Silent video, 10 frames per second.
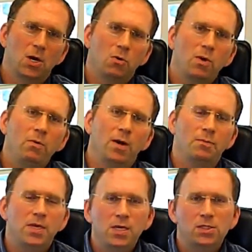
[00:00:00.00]
We want
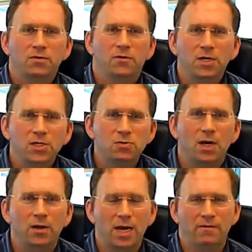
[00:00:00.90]
peace for
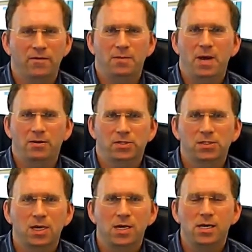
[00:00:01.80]
Israel and for the
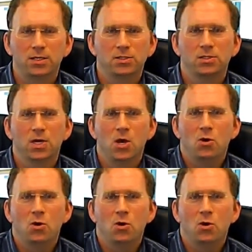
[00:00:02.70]
Palestinians.